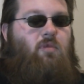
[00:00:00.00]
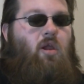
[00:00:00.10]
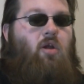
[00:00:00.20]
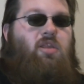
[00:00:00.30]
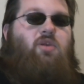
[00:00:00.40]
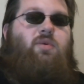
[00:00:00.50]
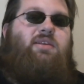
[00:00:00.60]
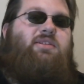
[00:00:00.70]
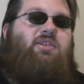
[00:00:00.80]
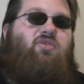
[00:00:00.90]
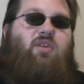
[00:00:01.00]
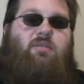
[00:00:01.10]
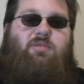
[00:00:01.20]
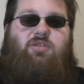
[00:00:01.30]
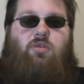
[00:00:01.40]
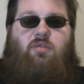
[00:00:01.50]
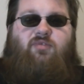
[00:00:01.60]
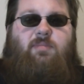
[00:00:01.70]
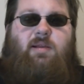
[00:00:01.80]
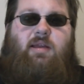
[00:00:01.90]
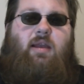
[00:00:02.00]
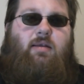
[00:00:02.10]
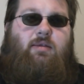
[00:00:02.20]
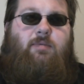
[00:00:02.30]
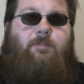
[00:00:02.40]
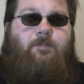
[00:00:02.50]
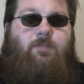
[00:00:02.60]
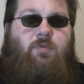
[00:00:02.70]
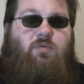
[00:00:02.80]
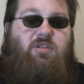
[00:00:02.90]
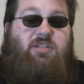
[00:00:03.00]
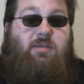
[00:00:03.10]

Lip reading: Harley Quinn is an incredibly strong female character, which is